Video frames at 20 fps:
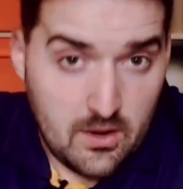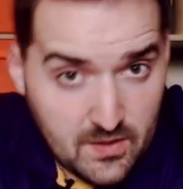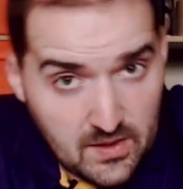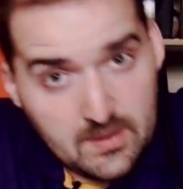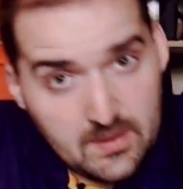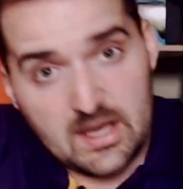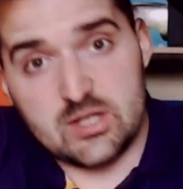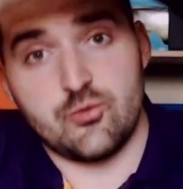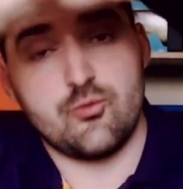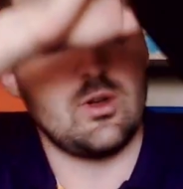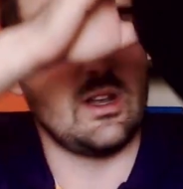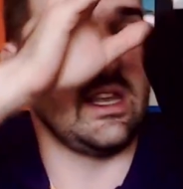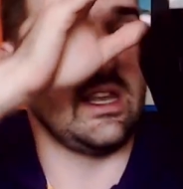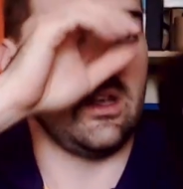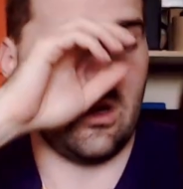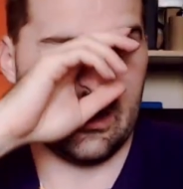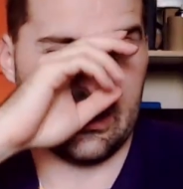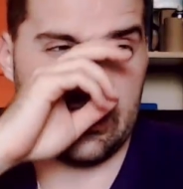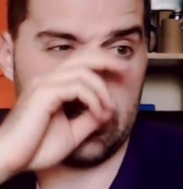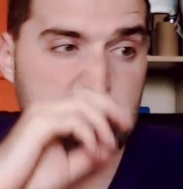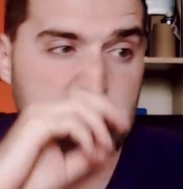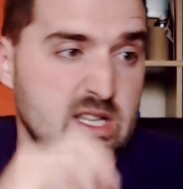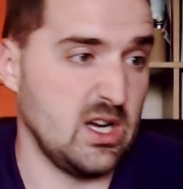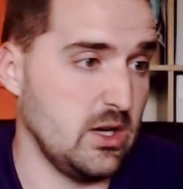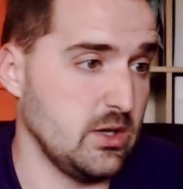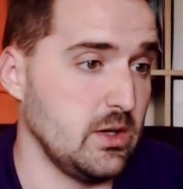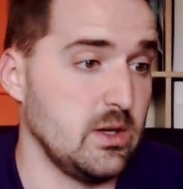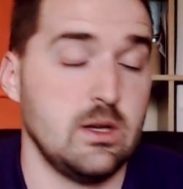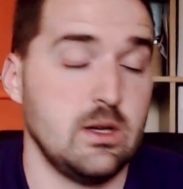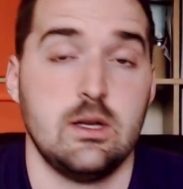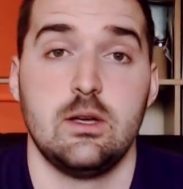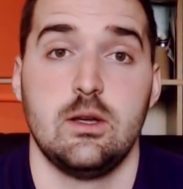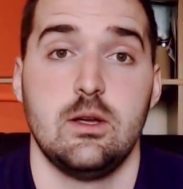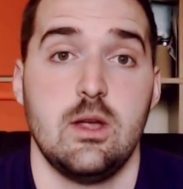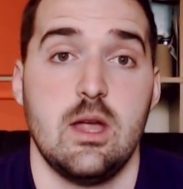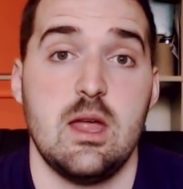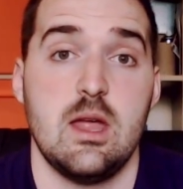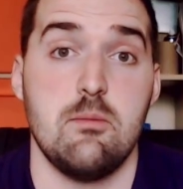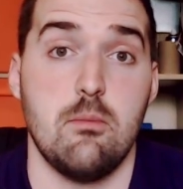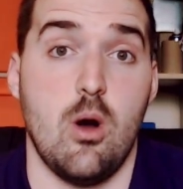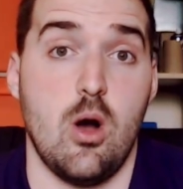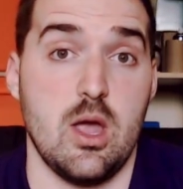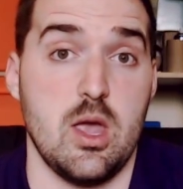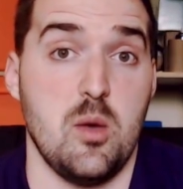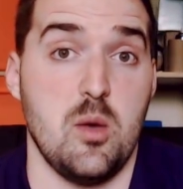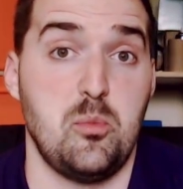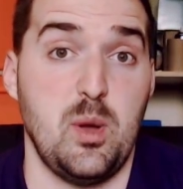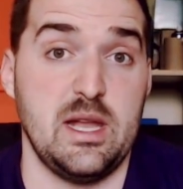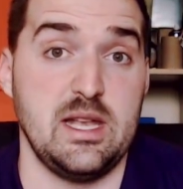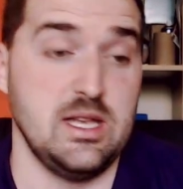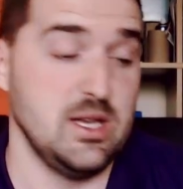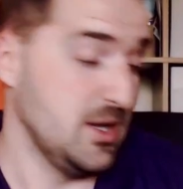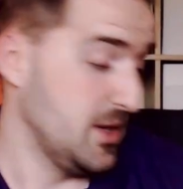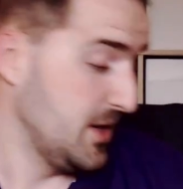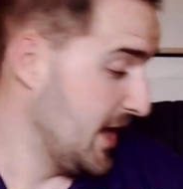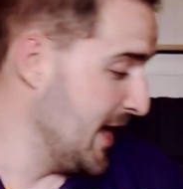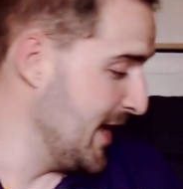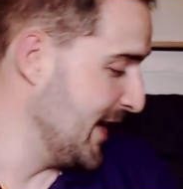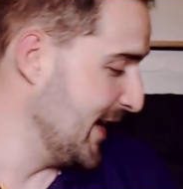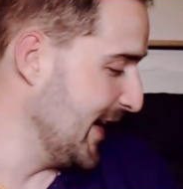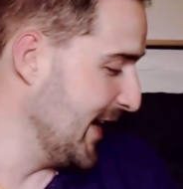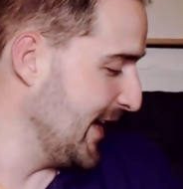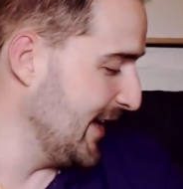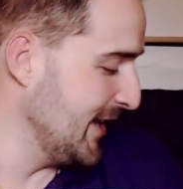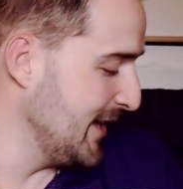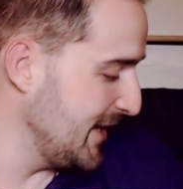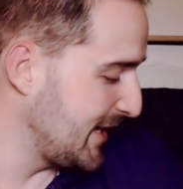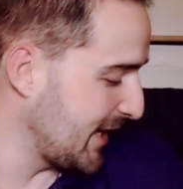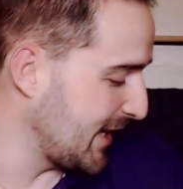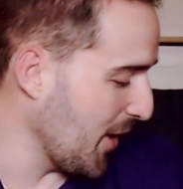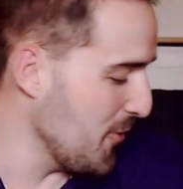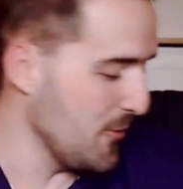think that's really nicely done, in my opinion. So